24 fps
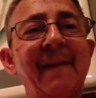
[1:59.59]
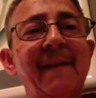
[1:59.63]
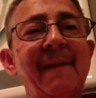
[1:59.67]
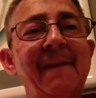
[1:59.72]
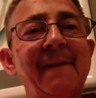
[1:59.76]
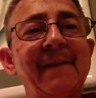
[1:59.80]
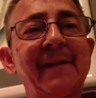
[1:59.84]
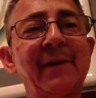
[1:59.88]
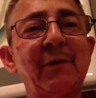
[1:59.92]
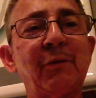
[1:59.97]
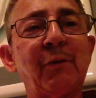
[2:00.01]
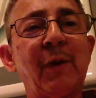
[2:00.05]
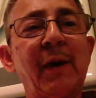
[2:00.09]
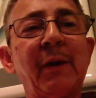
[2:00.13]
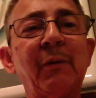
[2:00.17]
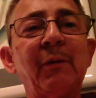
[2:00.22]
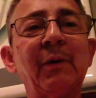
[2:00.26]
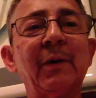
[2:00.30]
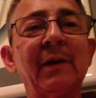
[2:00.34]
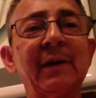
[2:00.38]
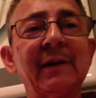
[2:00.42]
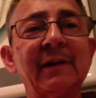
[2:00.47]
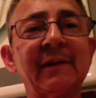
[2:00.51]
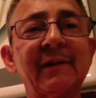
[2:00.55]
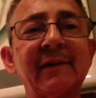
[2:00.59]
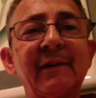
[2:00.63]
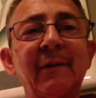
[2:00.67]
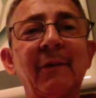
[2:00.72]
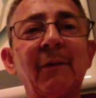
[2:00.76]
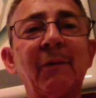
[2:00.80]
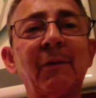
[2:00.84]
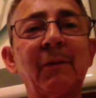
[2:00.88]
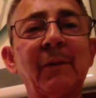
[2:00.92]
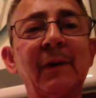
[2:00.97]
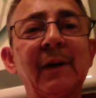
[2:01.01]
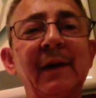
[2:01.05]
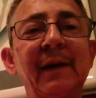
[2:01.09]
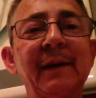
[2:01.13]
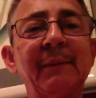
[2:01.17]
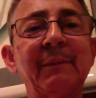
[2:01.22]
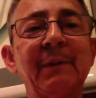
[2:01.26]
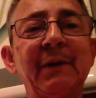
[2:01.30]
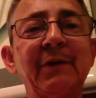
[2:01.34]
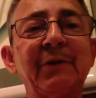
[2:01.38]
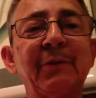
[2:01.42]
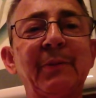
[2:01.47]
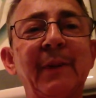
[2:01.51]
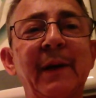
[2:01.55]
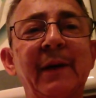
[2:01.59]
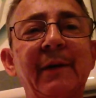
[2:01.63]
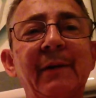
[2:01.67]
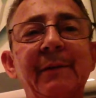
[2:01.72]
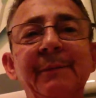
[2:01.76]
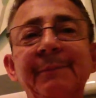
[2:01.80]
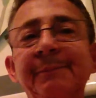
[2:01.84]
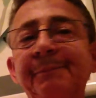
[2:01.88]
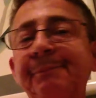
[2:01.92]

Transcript: the right one looks really much better.